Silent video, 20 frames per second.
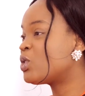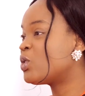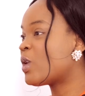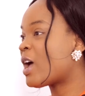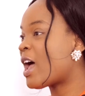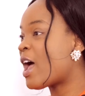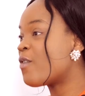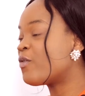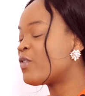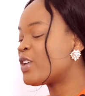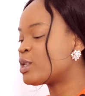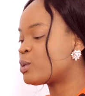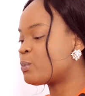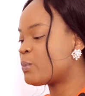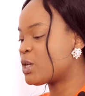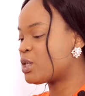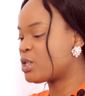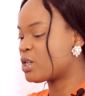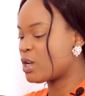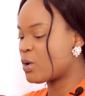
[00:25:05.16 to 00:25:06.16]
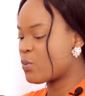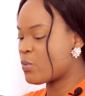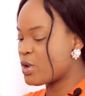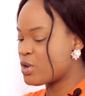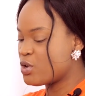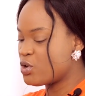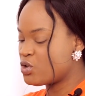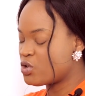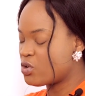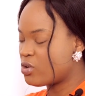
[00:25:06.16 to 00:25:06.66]
to have, especially
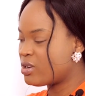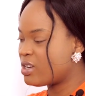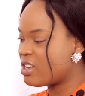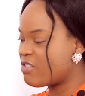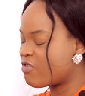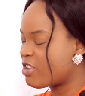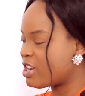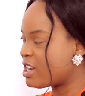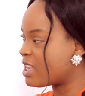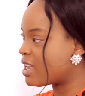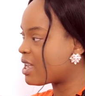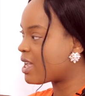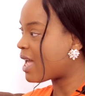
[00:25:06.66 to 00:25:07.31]
when you don't leave any